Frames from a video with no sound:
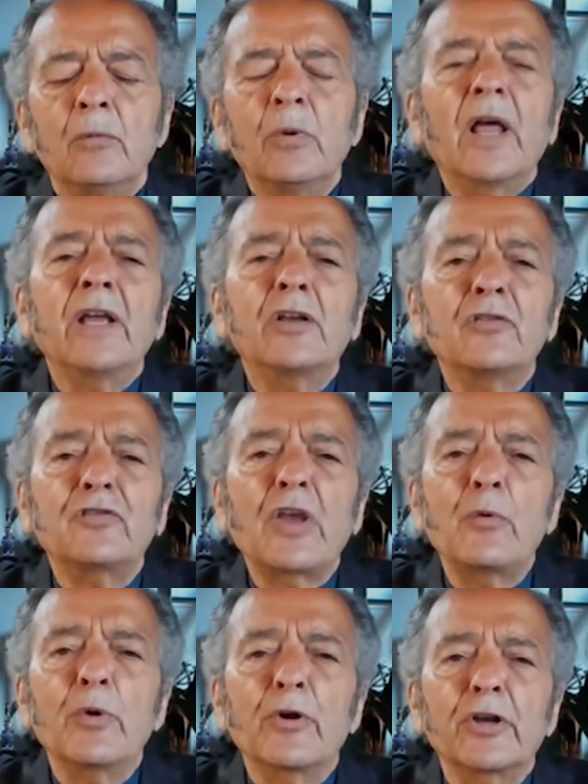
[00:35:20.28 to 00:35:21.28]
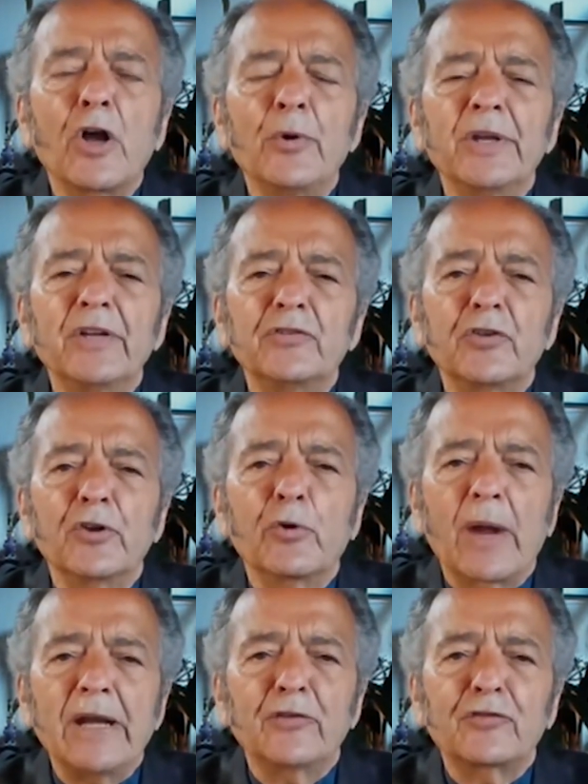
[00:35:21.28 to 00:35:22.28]
When I say we're going into the
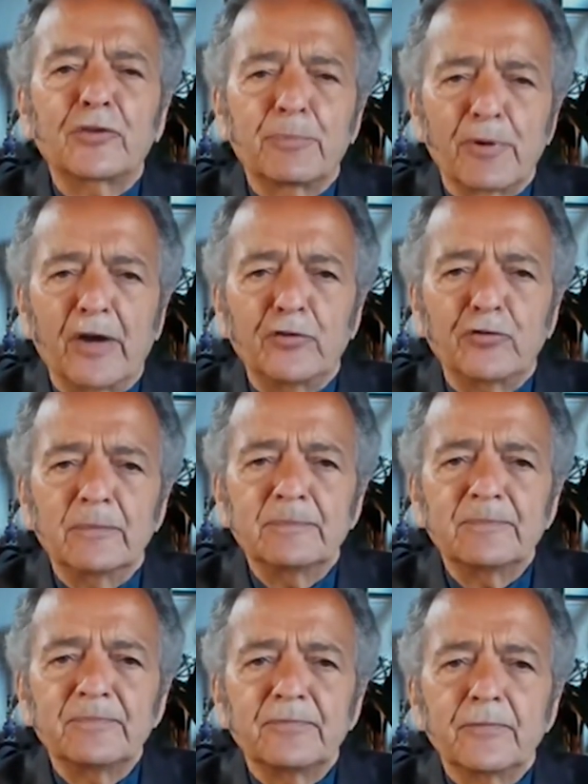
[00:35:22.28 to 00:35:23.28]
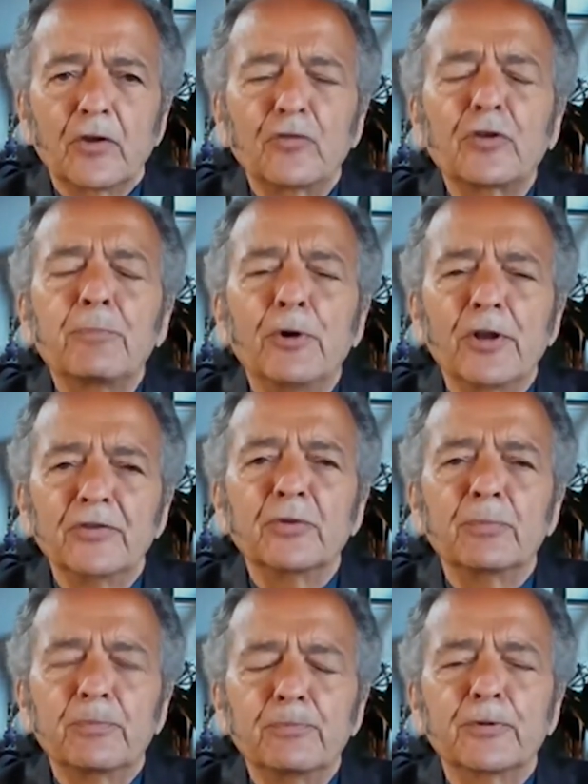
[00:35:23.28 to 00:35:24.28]
greatest depression, just to put it
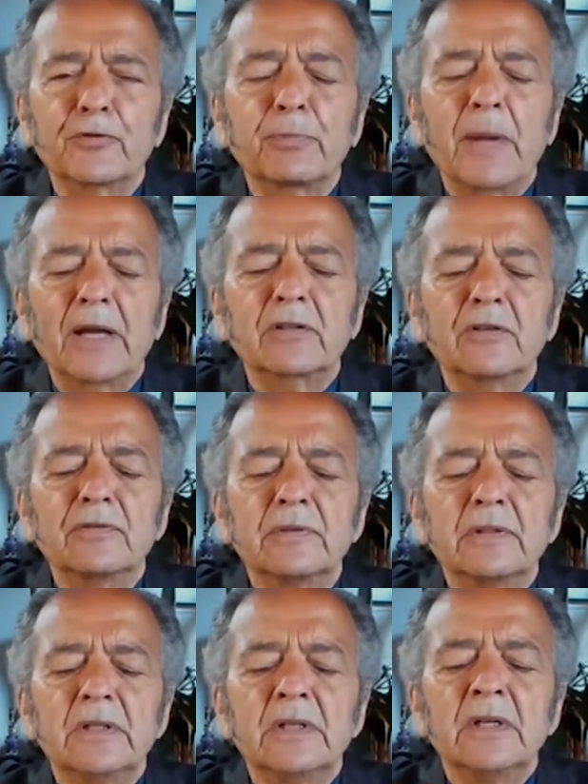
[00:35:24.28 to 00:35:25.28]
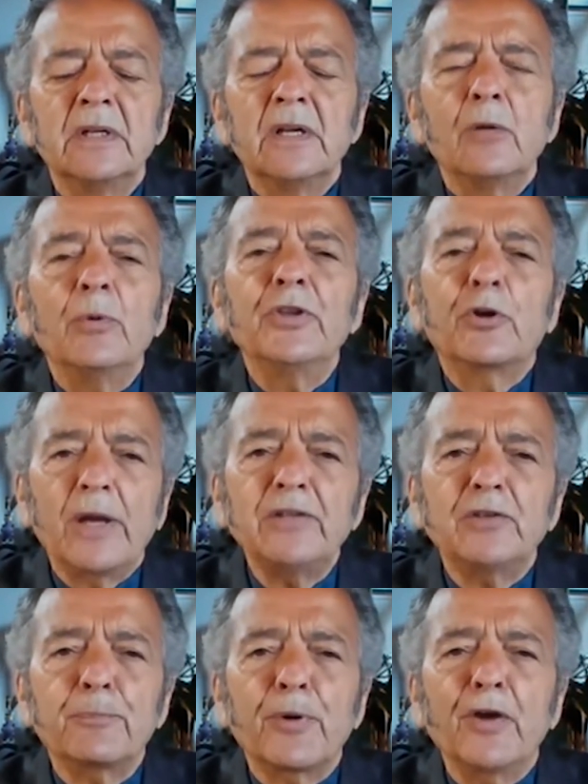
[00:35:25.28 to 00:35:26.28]
into perspective, when the Great
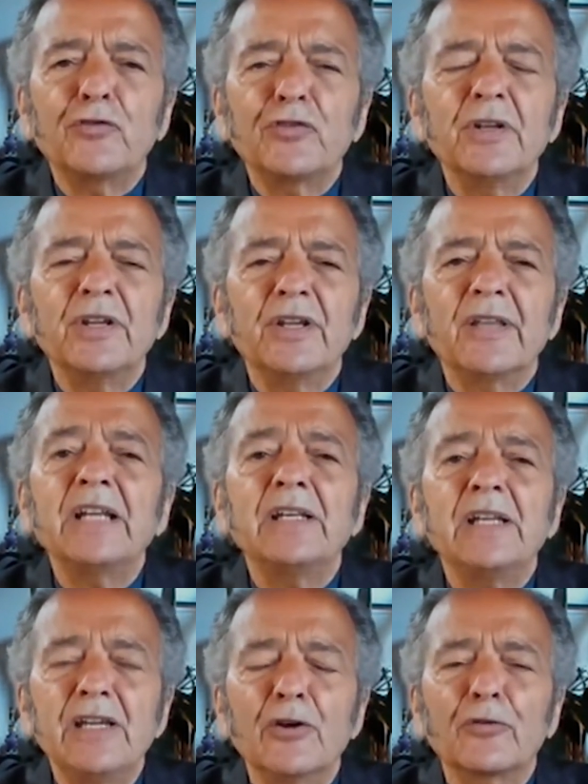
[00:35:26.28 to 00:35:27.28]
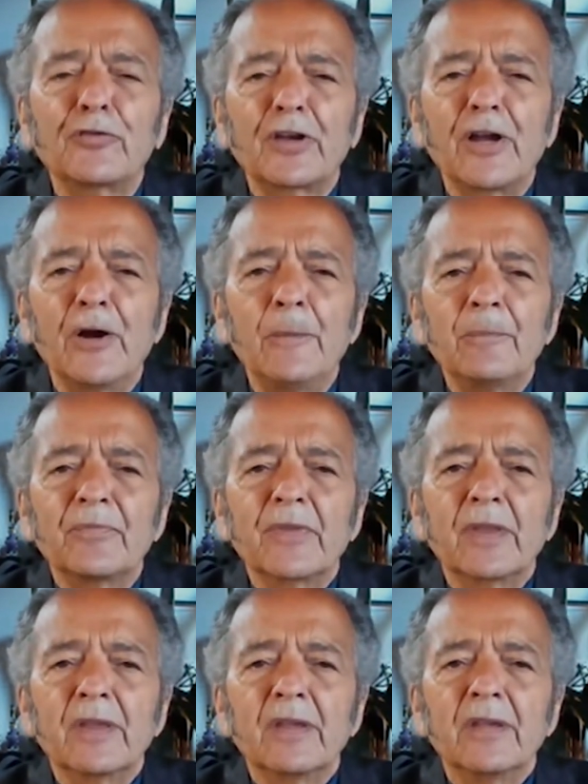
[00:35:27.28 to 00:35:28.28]
Depression hit 90 years ago,
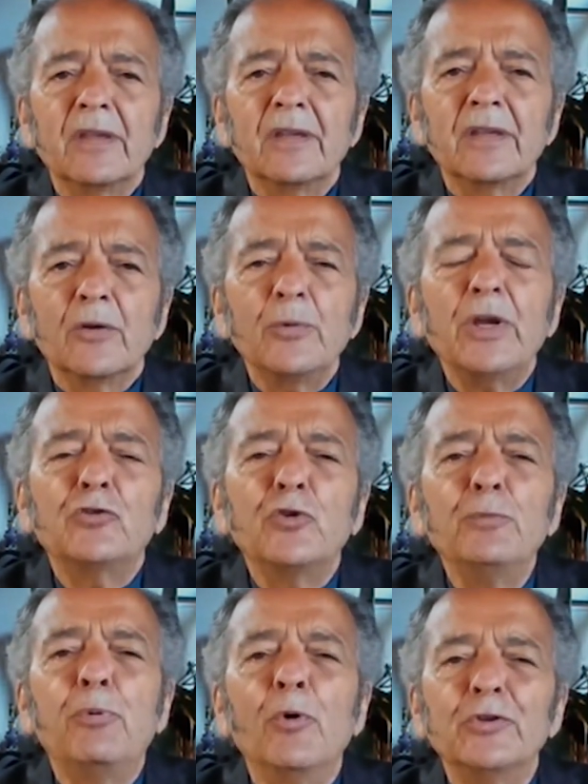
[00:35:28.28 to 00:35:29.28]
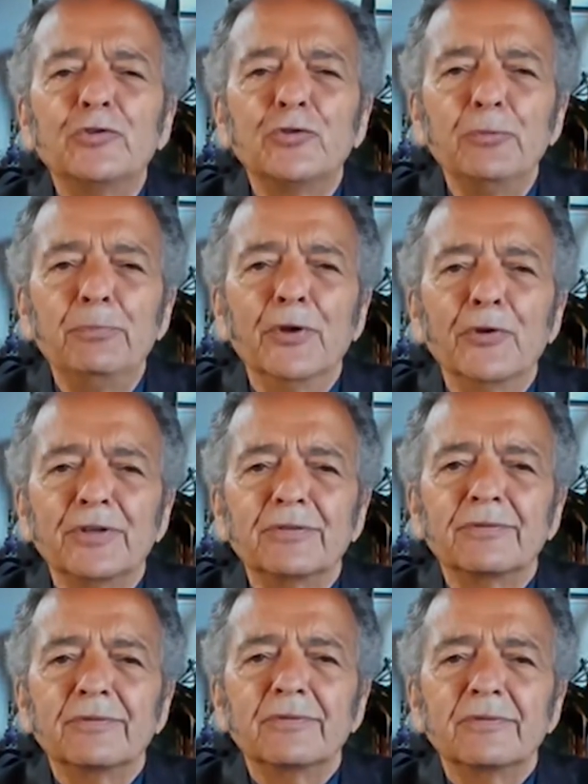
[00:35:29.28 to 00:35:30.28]
we had 2.2 billion.